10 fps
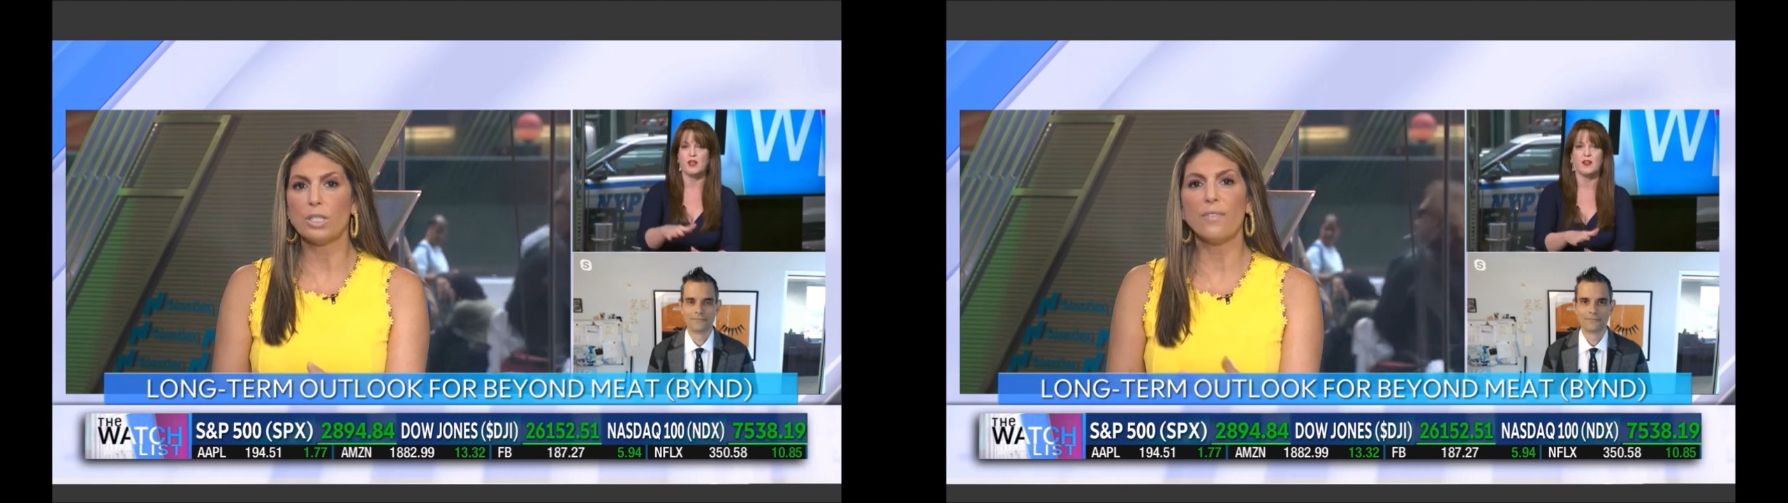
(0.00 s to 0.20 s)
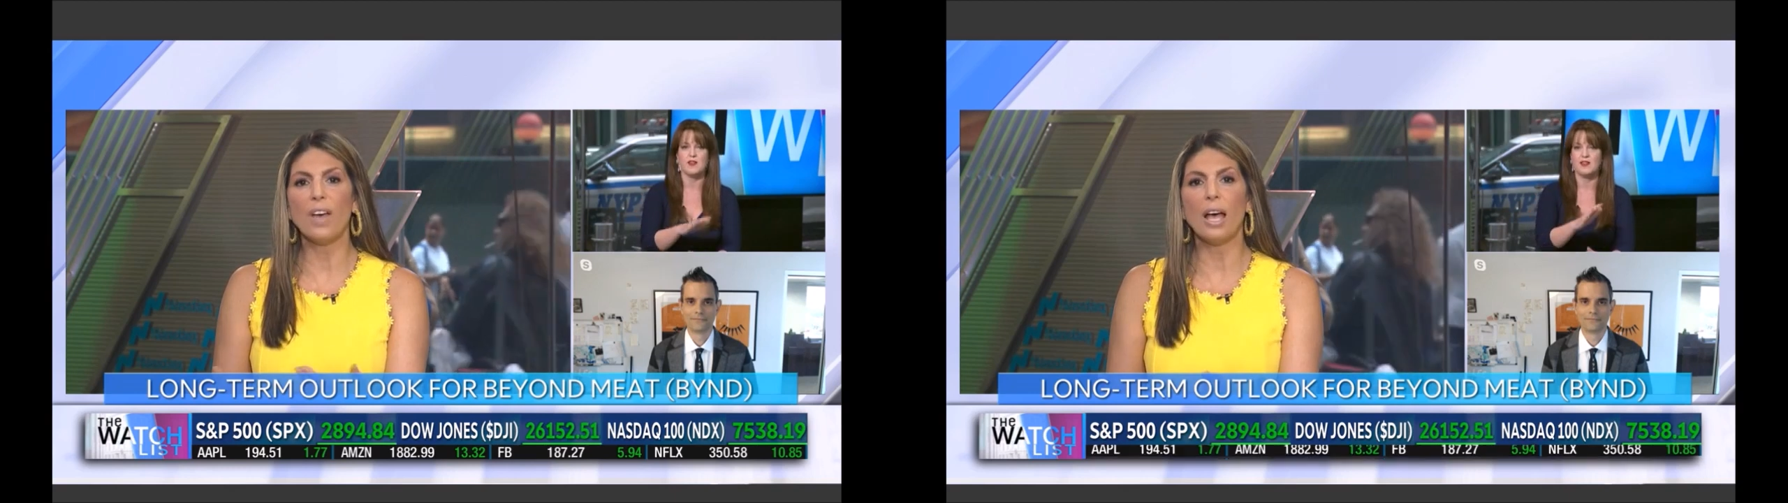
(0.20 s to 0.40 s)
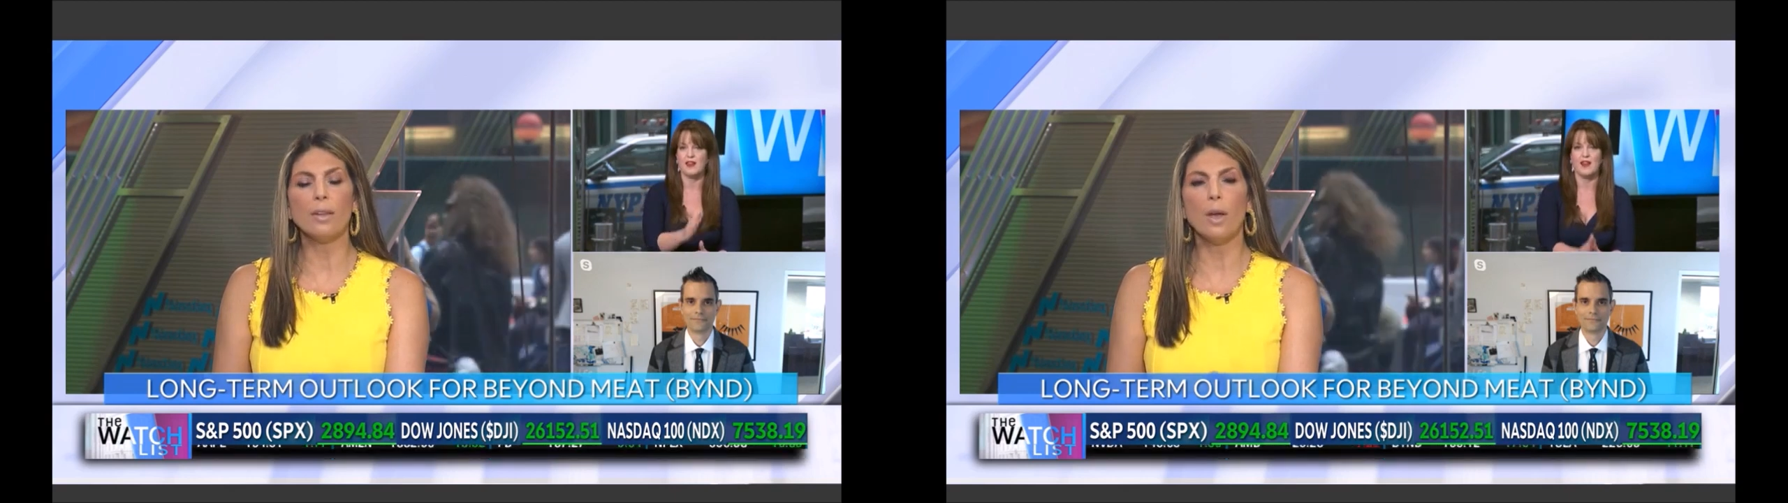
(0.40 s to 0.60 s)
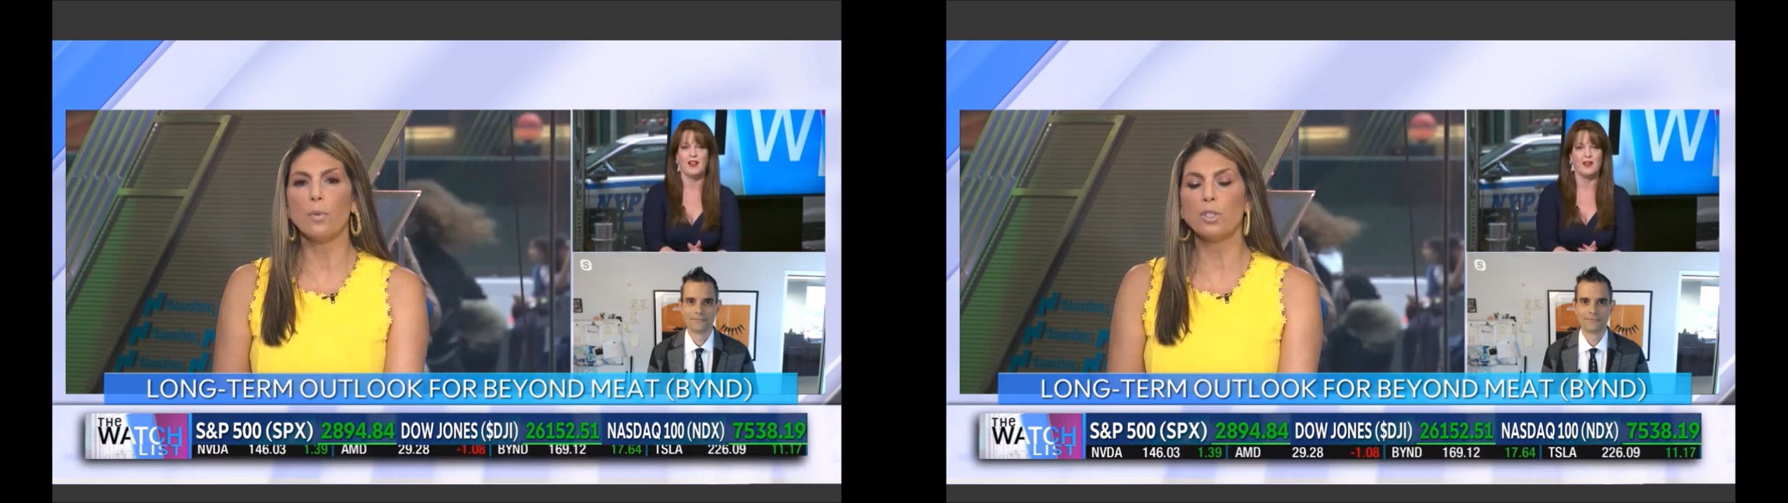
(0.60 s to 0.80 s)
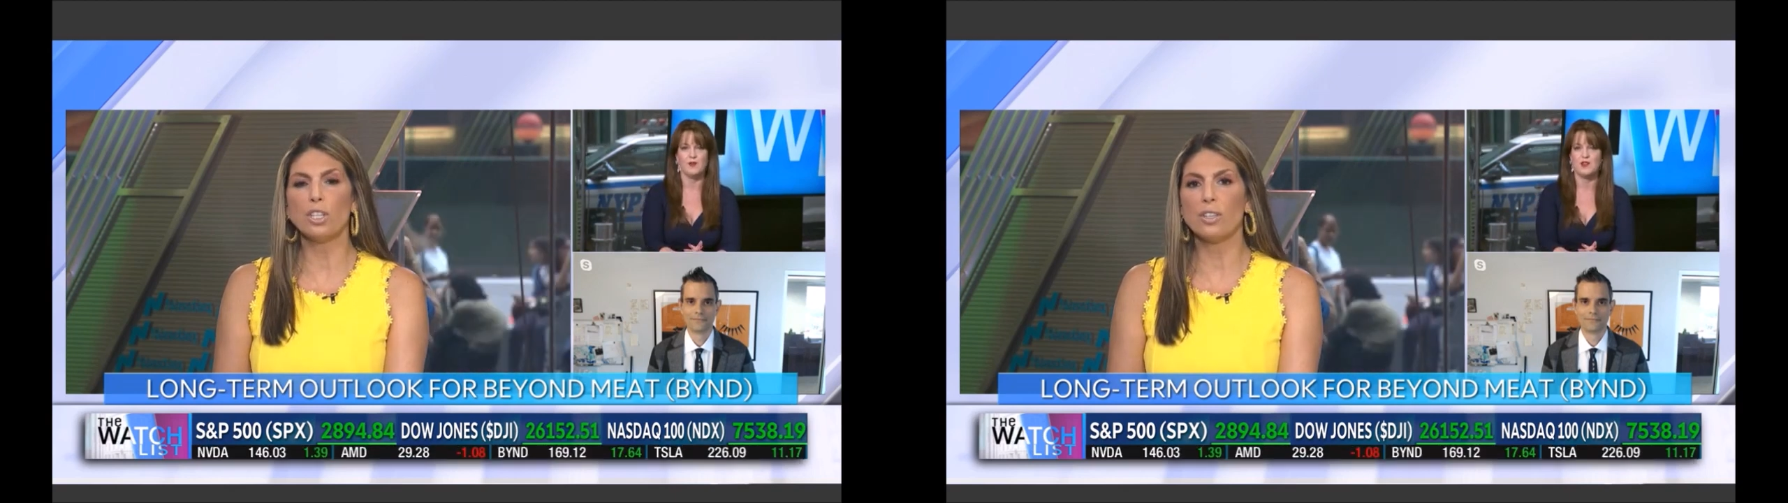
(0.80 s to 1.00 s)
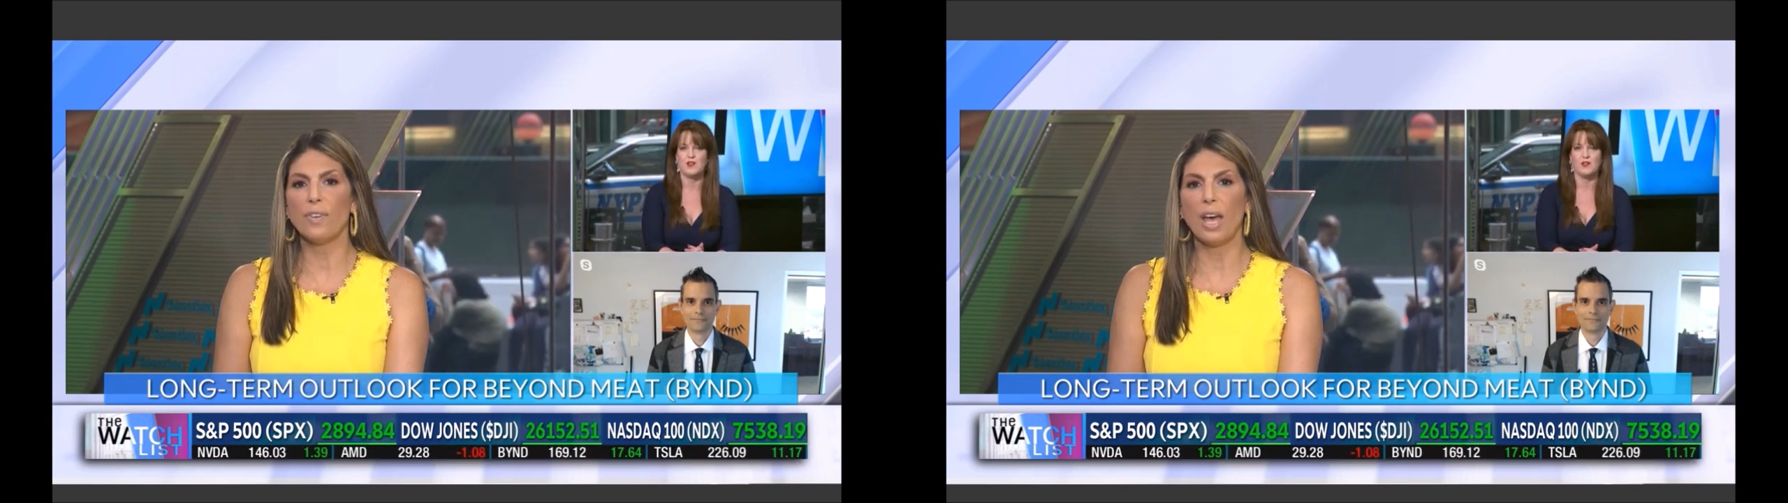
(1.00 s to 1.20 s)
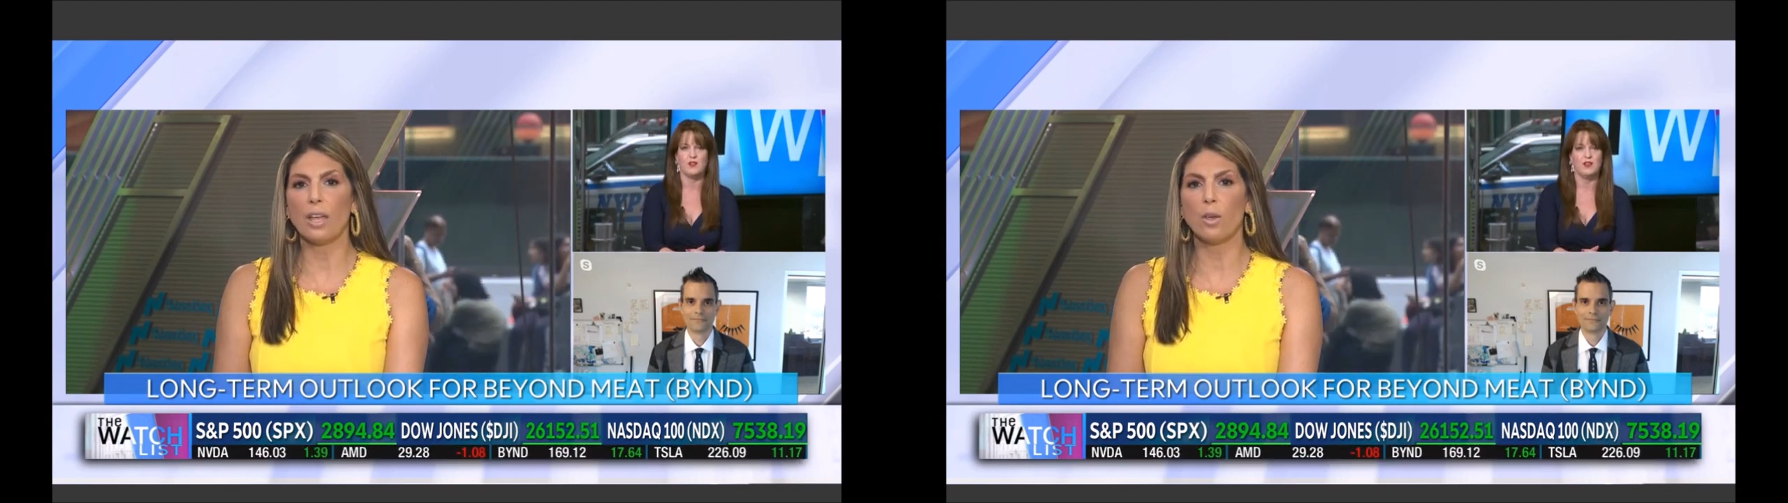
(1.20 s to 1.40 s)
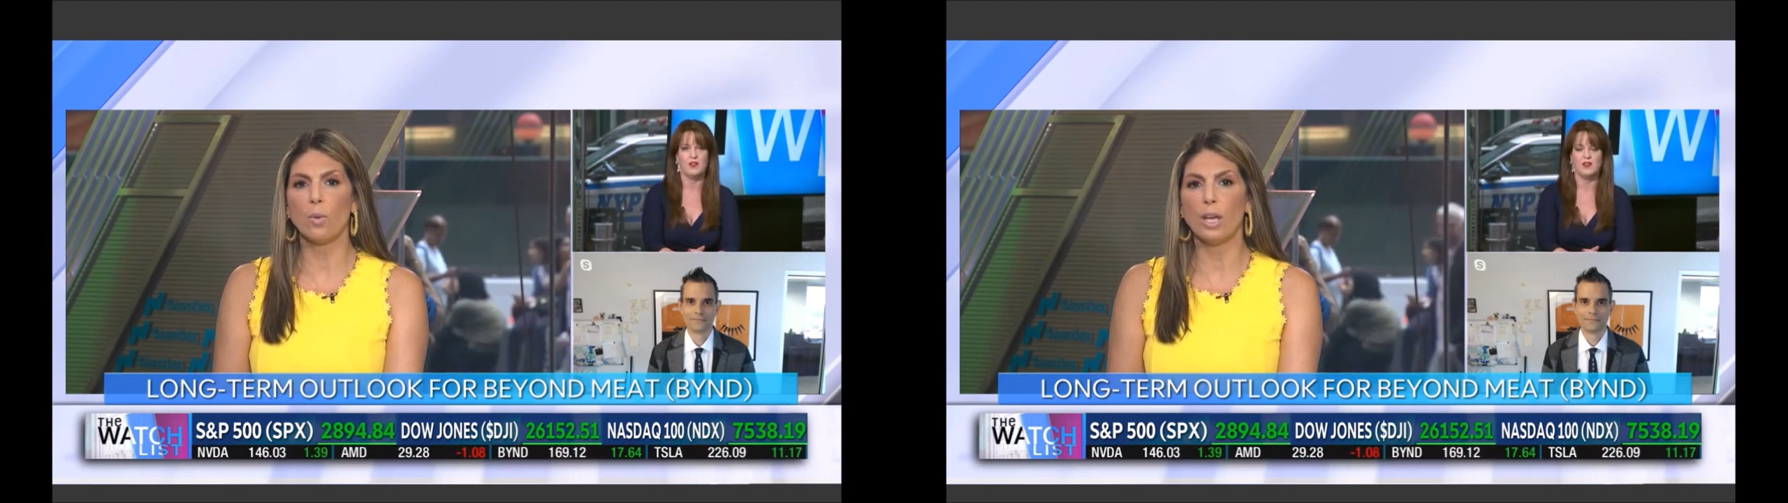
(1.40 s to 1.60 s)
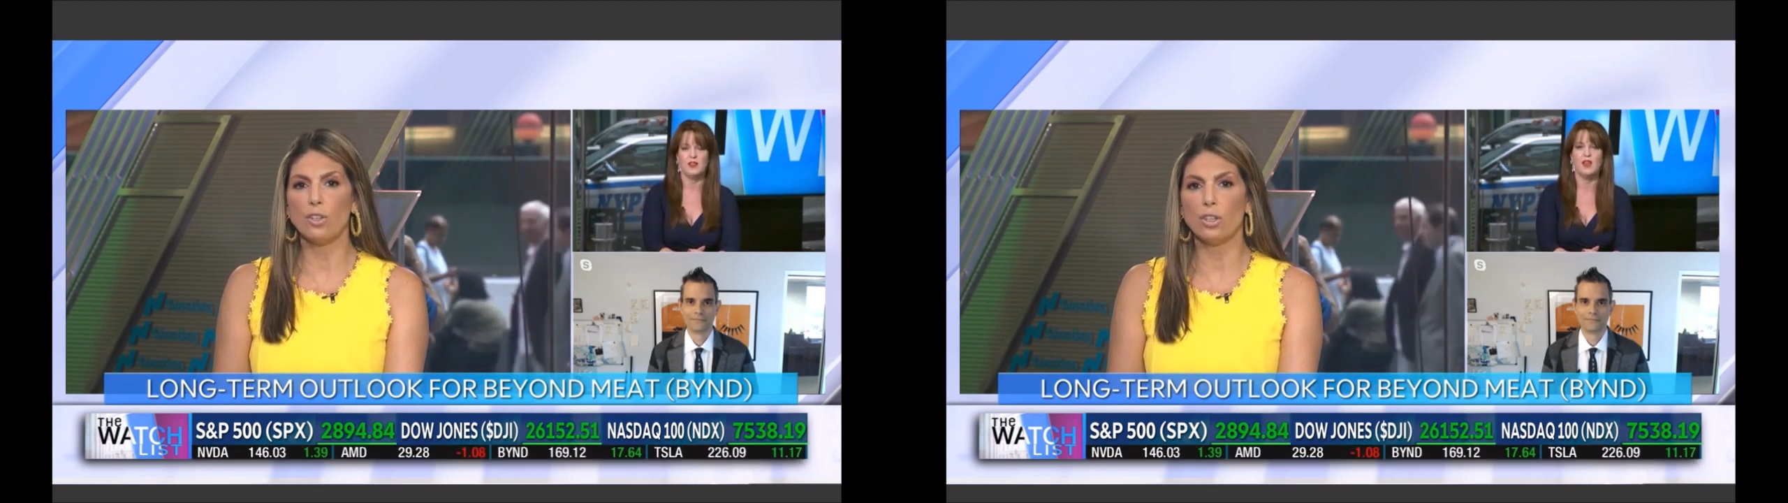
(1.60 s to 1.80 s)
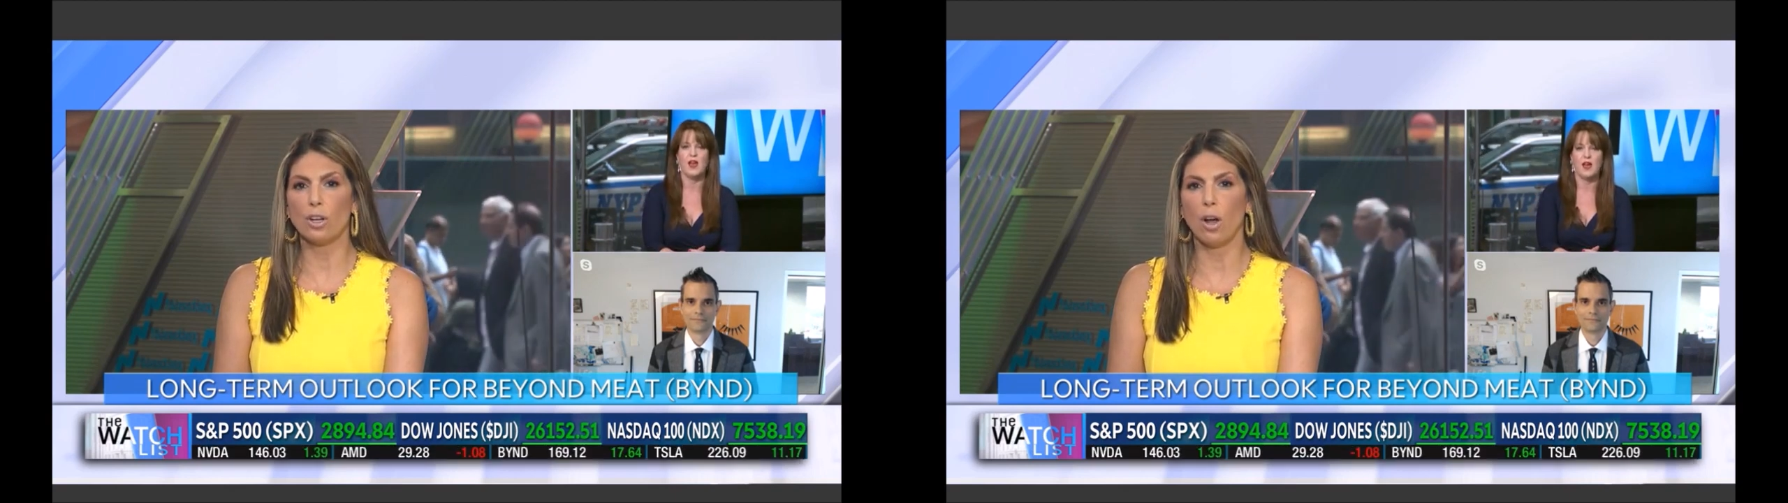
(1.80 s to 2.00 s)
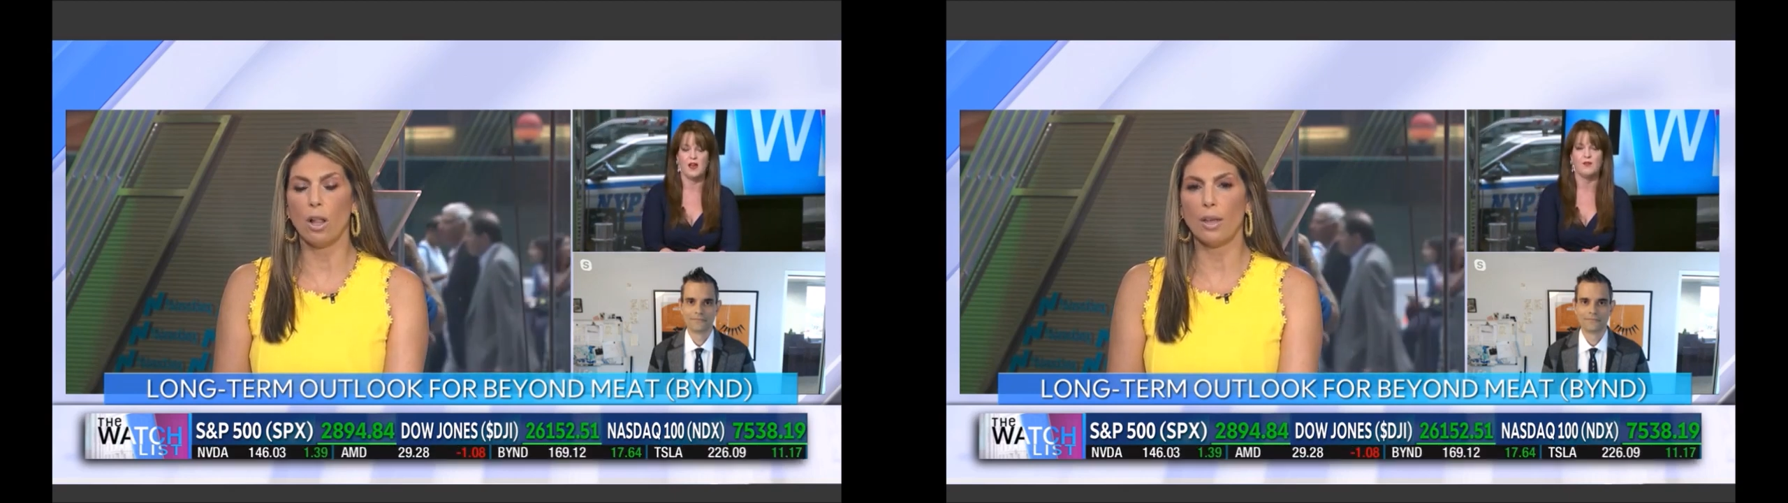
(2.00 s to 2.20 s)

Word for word: so it was about no, it was just a valuation yeah.